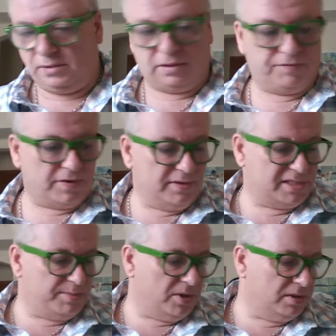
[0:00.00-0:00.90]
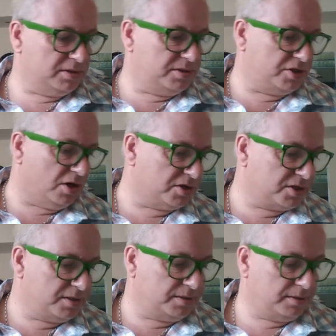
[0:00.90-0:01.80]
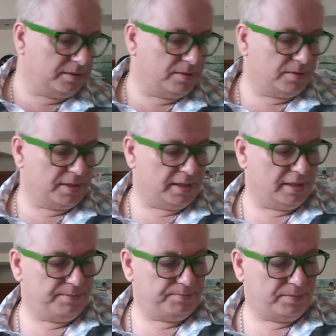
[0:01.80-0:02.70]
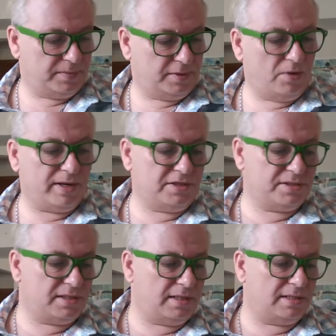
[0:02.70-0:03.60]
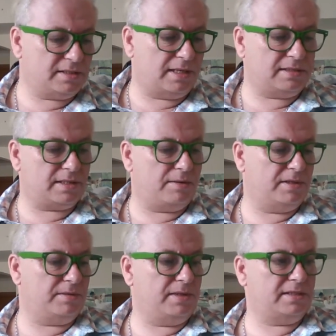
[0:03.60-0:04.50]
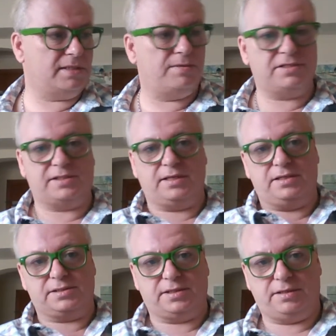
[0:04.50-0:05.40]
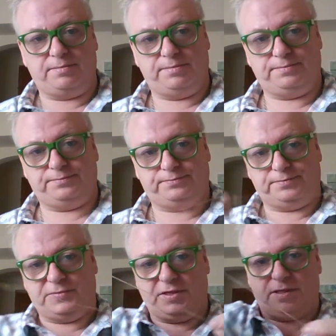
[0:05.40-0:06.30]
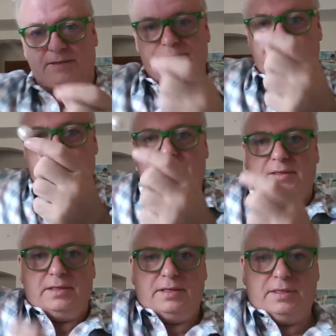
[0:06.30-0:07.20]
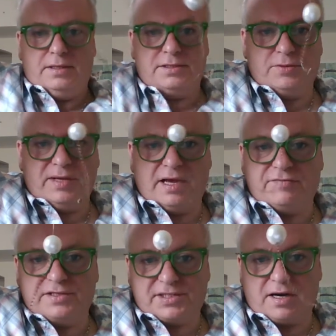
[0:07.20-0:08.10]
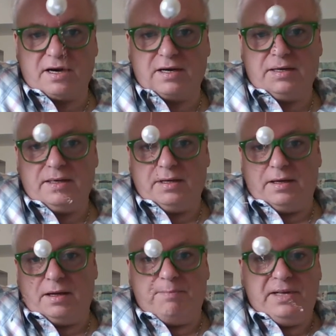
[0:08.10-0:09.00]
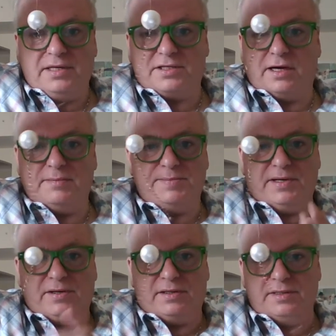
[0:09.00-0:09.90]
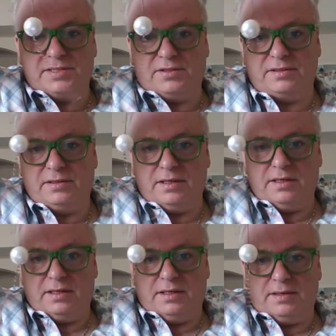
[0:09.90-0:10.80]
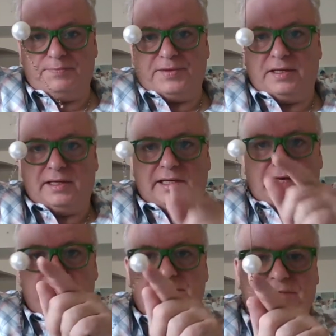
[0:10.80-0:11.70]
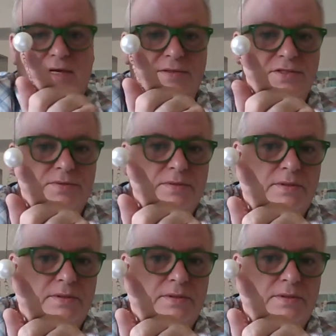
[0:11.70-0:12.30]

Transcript: a very small dot. Okay. Just let's say we say this here. Okay. So we have a star 1 billion times bigger than the sun, and it collapses down to